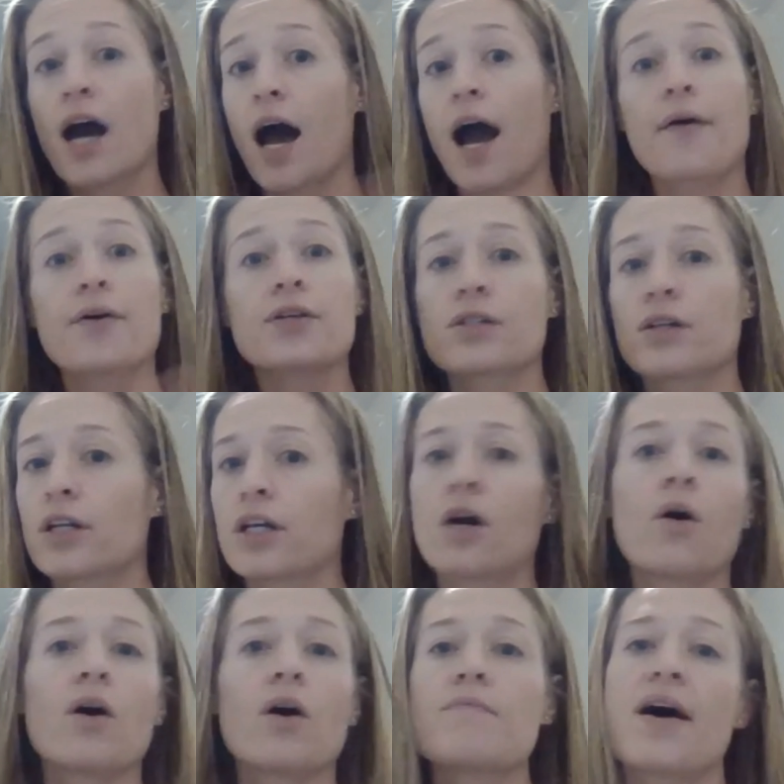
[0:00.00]
I was going to
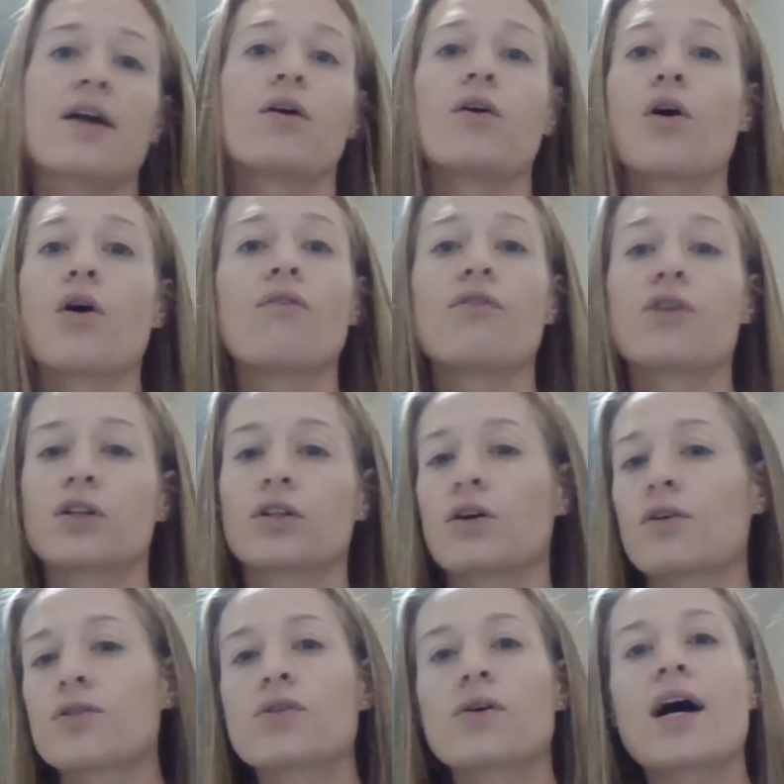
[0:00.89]
go in mental
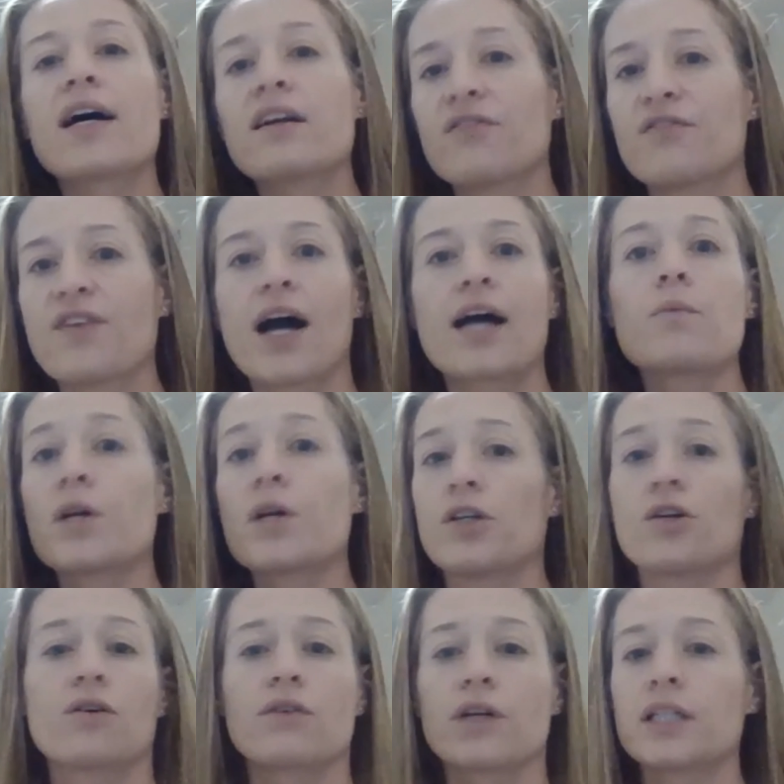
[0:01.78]
overload. So kind of find
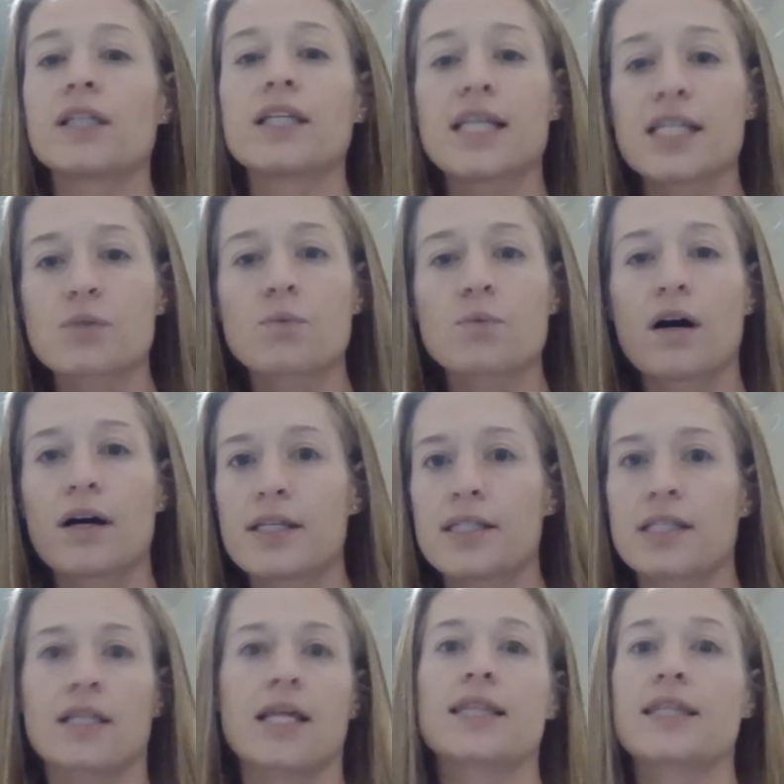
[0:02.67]
what your release
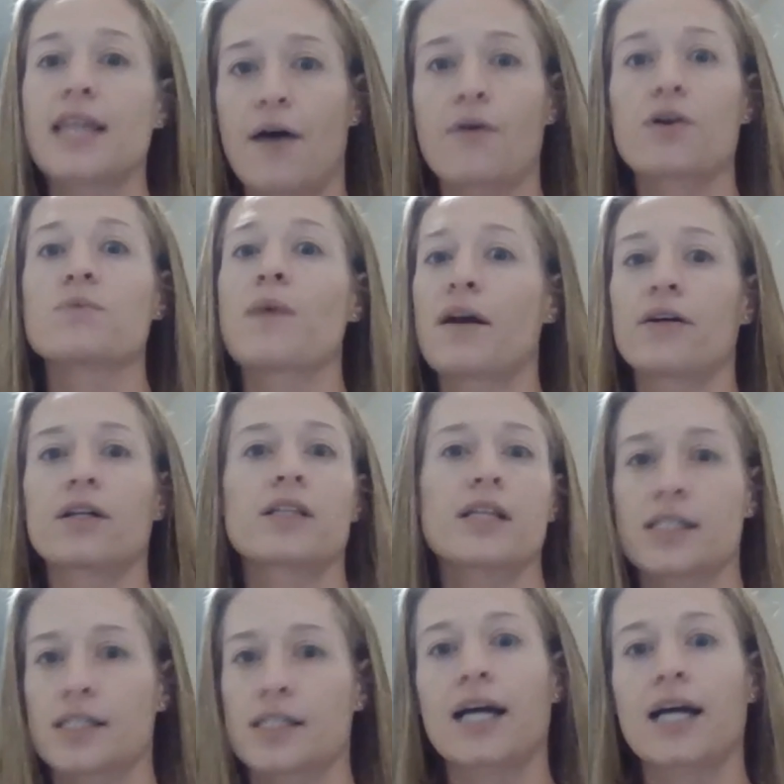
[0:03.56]
was. And like, that was my release.